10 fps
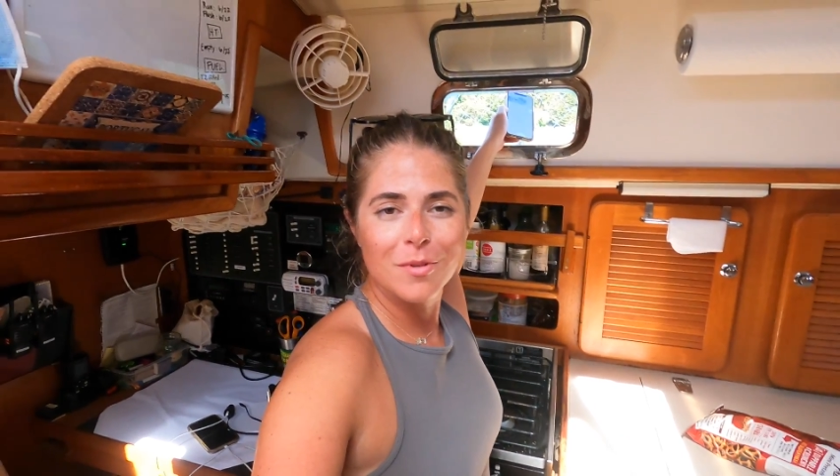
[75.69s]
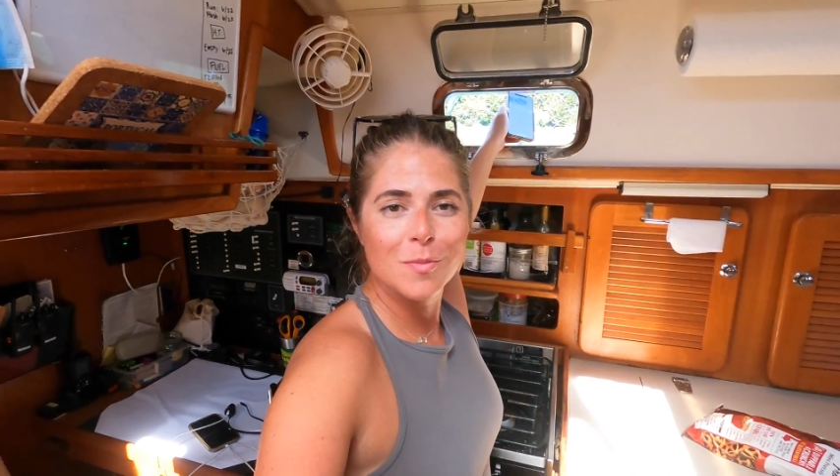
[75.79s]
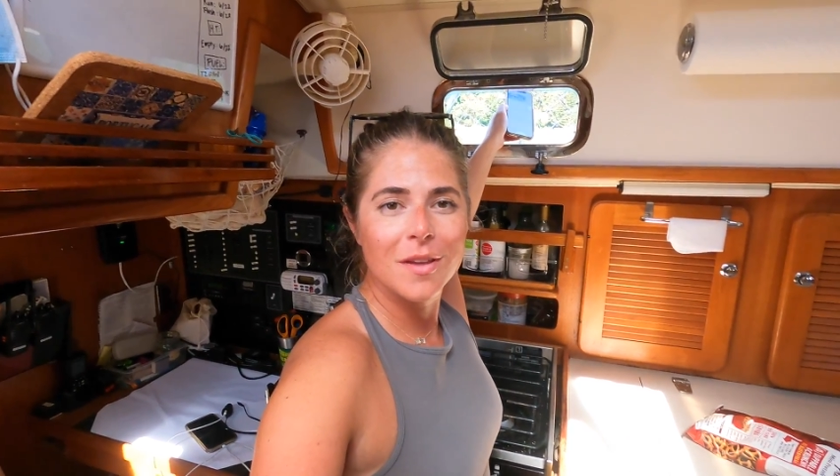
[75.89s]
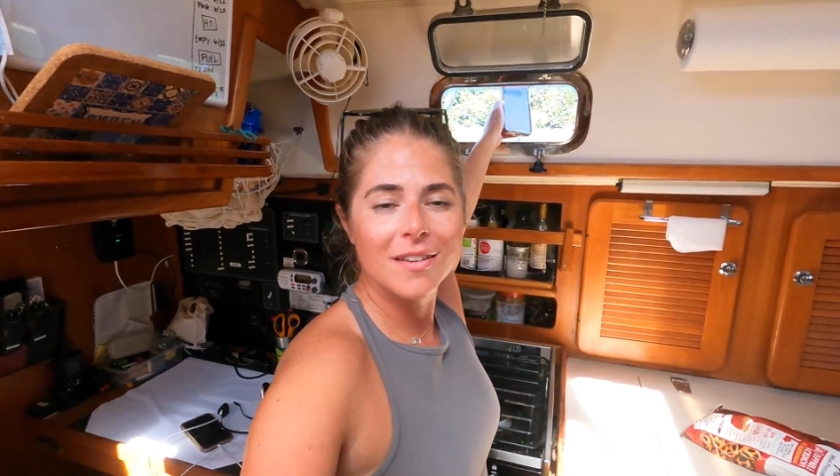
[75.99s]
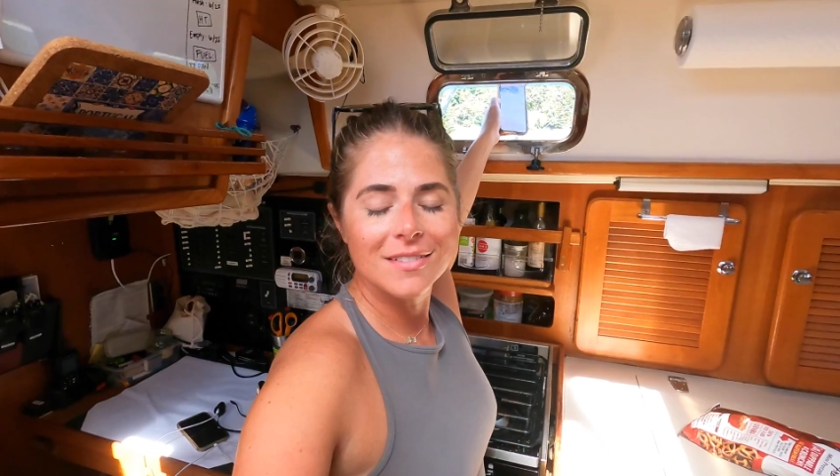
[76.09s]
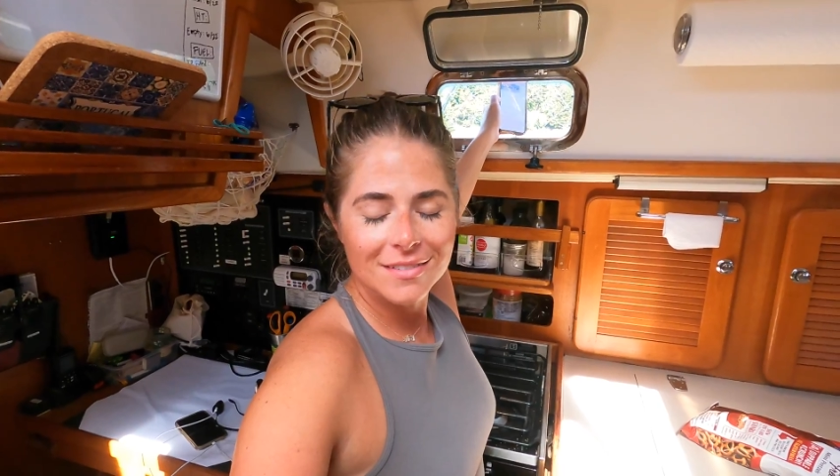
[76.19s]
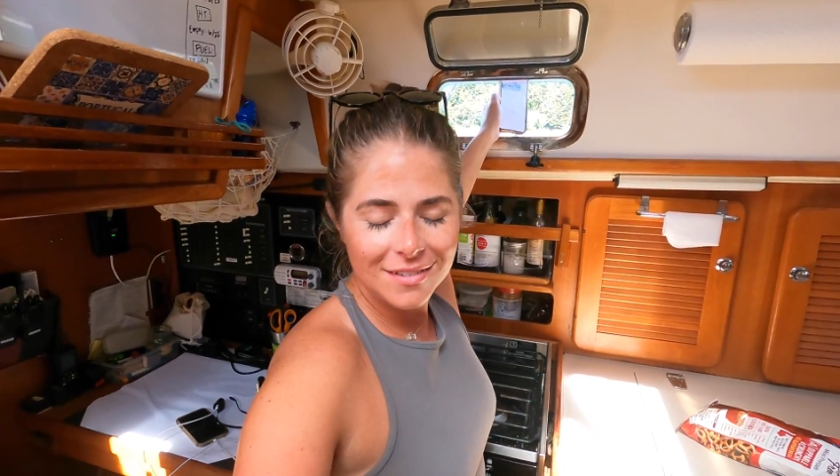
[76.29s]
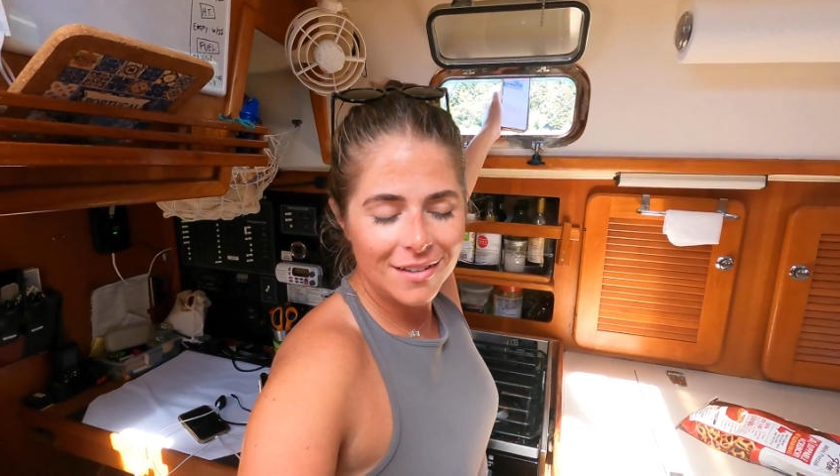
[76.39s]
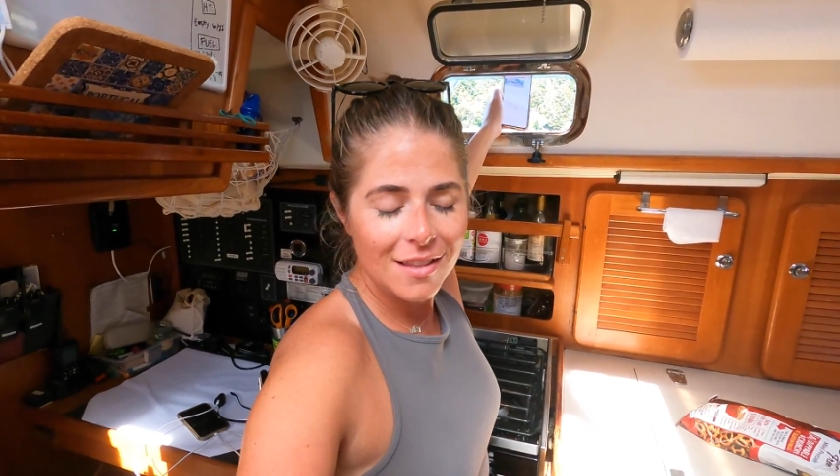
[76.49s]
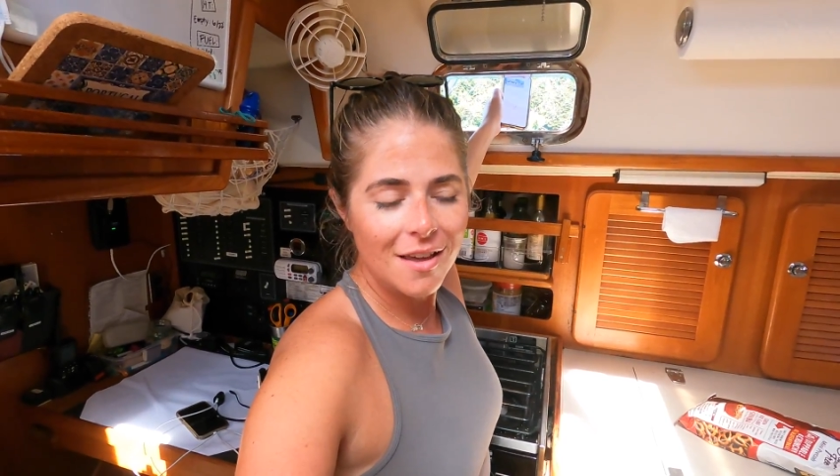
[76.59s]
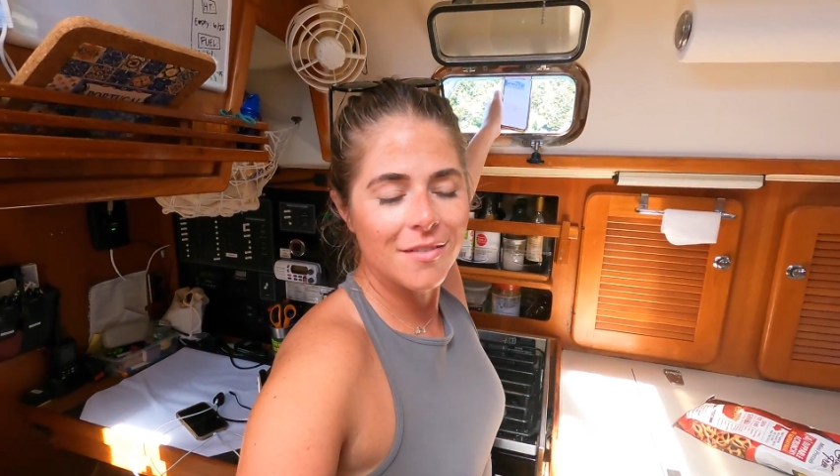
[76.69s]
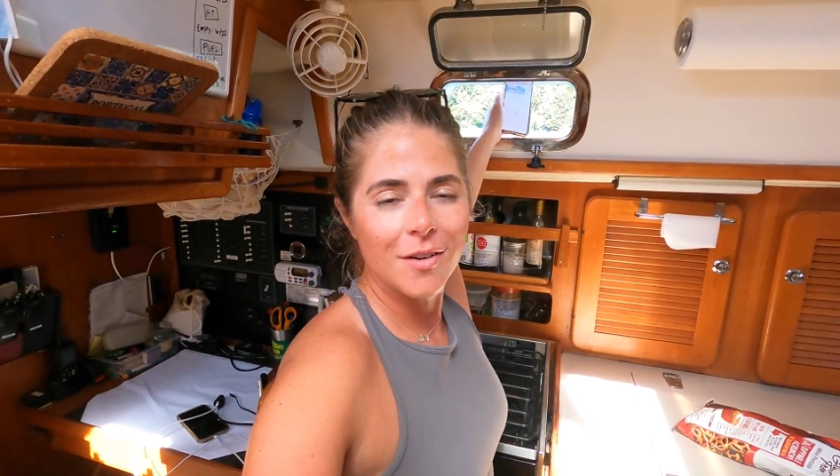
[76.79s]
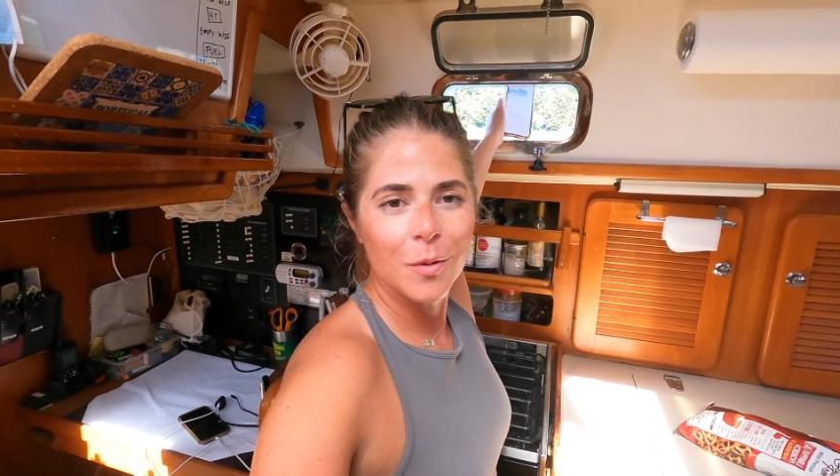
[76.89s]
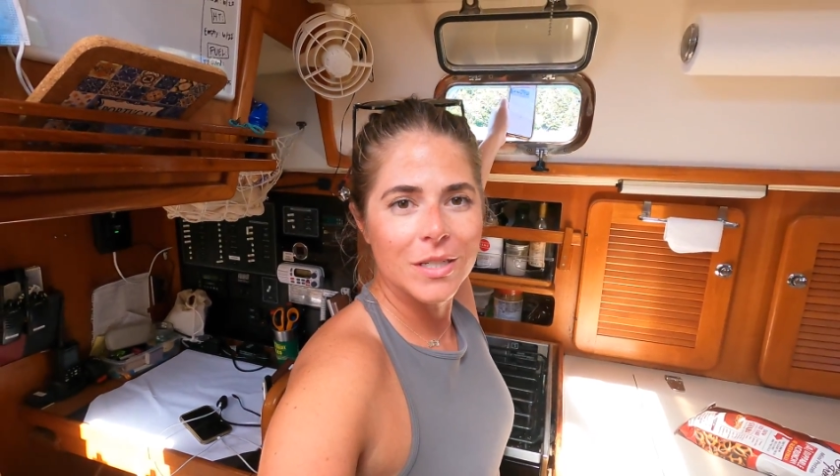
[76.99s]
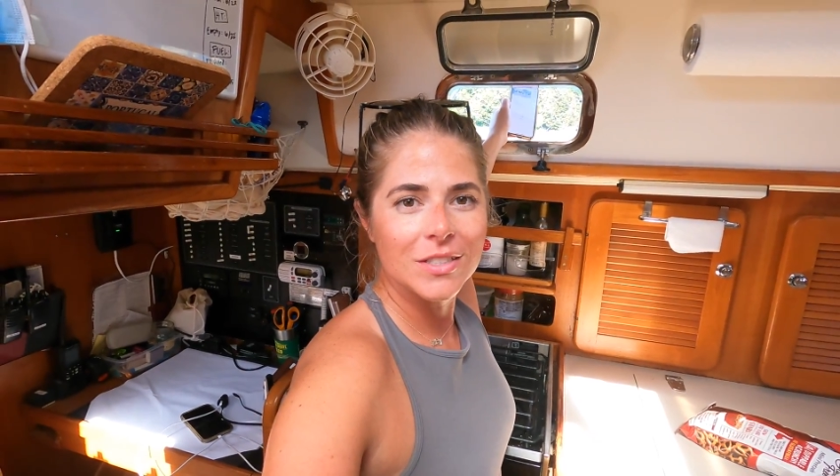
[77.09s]
We spent a lot of
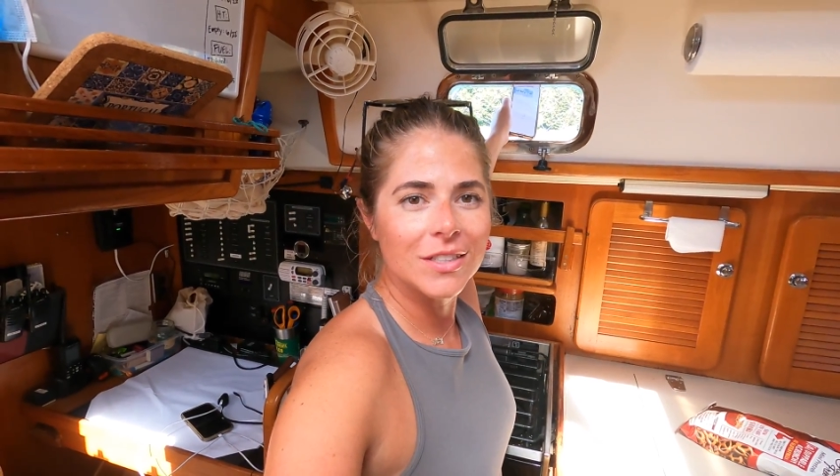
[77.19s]
our winter